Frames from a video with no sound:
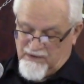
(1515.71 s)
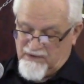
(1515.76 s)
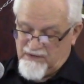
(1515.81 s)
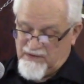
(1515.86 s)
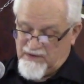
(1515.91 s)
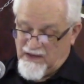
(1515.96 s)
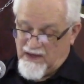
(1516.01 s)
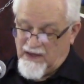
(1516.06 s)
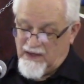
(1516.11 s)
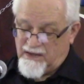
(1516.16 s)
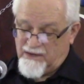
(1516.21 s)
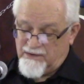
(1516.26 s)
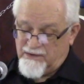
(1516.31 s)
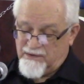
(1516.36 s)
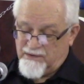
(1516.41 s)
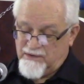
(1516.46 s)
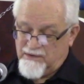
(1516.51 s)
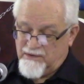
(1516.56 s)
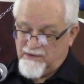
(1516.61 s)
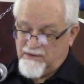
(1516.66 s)
In the
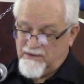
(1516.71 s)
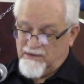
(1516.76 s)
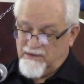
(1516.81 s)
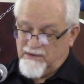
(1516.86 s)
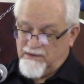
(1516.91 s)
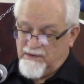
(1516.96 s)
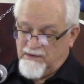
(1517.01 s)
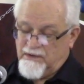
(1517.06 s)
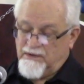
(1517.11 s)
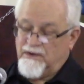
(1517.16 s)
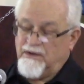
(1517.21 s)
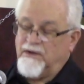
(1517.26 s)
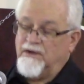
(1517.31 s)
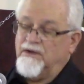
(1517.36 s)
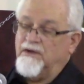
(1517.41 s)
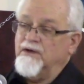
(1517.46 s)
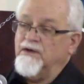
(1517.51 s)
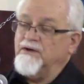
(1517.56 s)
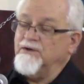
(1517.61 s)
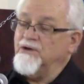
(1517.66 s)
end,
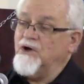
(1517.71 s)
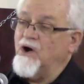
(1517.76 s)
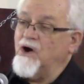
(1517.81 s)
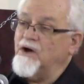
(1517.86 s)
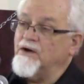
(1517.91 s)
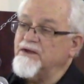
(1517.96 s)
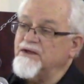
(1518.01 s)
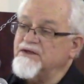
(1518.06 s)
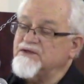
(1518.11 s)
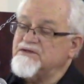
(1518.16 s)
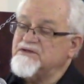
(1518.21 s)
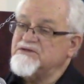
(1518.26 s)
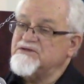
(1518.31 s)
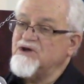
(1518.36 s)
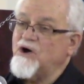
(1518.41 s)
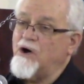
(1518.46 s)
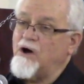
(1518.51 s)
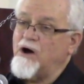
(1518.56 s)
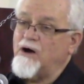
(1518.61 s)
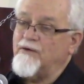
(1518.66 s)
God is
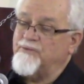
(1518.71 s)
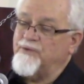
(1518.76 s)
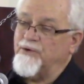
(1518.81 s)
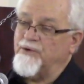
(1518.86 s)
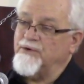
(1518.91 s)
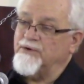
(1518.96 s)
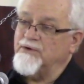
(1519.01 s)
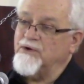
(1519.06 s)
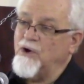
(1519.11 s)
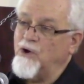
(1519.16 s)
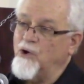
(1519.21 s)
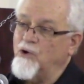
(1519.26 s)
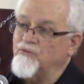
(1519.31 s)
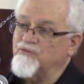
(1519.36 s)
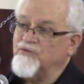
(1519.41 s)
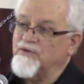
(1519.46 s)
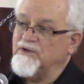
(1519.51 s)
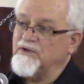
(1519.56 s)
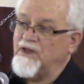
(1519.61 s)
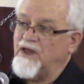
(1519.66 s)
sovereign
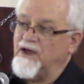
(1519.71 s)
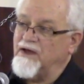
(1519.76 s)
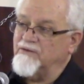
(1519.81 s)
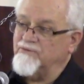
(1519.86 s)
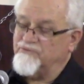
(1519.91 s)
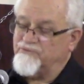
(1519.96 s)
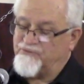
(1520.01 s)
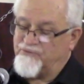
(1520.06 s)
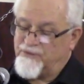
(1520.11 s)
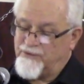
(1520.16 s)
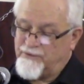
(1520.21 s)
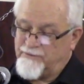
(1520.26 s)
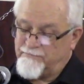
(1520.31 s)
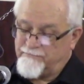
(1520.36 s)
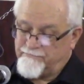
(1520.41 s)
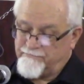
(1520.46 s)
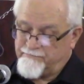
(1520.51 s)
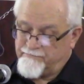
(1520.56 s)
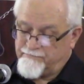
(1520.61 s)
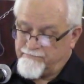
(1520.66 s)
over life,
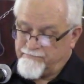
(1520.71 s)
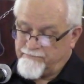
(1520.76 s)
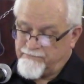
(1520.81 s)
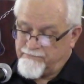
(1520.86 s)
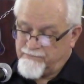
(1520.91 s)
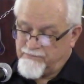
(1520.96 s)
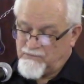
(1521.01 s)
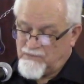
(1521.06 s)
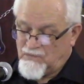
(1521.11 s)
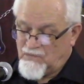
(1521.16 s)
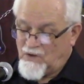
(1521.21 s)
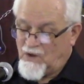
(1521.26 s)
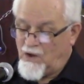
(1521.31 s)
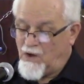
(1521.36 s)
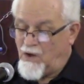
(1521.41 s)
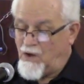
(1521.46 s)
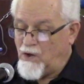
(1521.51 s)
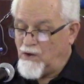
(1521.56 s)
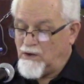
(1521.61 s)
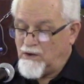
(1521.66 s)

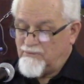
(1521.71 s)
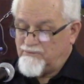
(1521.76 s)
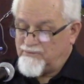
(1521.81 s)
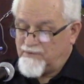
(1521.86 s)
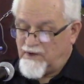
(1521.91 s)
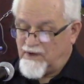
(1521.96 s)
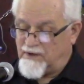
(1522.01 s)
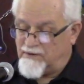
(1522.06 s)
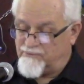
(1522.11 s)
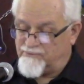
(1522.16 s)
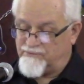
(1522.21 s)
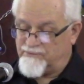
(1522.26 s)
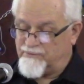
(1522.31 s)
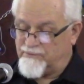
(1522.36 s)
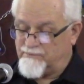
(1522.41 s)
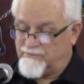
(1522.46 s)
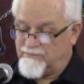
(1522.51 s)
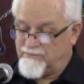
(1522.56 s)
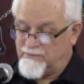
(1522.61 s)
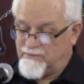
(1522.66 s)
all of life.
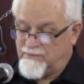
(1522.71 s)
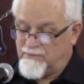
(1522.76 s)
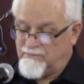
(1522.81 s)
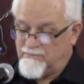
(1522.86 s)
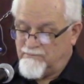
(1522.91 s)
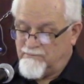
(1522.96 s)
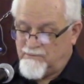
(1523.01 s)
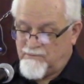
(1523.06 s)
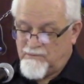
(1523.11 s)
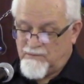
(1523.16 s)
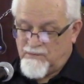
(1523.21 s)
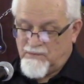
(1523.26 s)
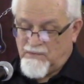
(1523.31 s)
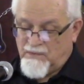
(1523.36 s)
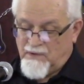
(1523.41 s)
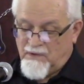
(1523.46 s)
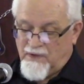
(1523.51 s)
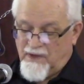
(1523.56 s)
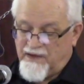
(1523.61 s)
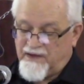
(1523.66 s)

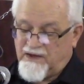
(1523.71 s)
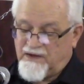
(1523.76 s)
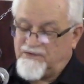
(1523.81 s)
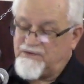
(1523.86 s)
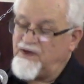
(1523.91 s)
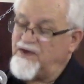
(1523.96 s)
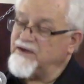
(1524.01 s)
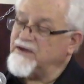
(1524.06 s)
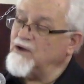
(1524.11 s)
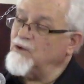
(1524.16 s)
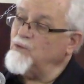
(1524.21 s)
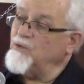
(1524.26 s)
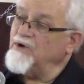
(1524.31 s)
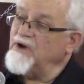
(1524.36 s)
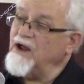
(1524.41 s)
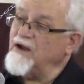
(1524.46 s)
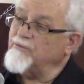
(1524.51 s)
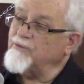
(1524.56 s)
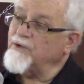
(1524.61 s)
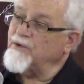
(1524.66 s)
He can take it
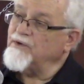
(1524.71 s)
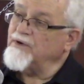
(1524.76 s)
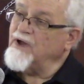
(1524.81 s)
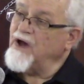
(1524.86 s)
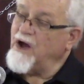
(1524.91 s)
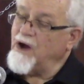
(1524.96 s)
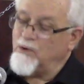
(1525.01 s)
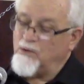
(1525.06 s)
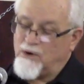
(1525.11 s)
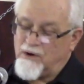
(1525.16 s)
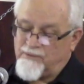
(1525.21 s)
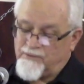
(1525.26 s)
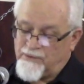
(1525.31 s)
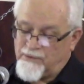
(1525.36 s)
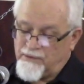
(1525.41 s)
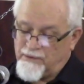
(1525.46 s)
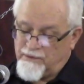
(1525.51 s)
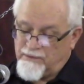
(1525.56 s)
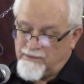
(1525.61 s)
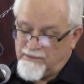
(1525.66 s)
whenever and
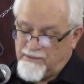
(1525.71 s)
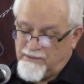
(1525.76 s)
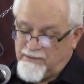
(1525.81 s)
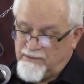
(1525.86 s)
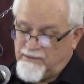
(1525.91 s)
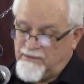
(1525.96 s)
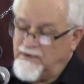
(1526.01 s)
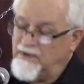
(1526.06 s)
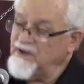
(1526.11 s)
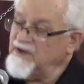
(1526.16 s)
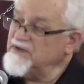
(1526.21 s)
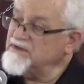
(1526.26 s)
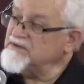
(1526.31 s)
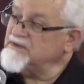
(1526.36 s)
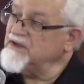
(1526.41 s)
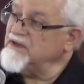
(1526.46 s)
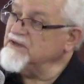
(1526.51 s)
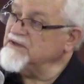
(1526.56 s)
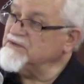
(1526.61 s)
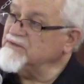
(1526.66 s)
however he
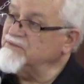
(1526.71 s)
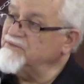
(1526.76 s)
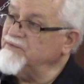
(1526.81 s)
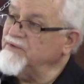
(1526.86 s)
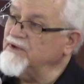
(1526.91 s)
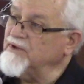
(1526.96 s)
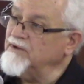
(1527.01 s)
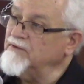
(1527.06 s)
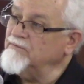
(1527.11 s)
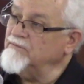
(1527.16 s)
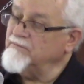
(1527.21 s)
sees fit.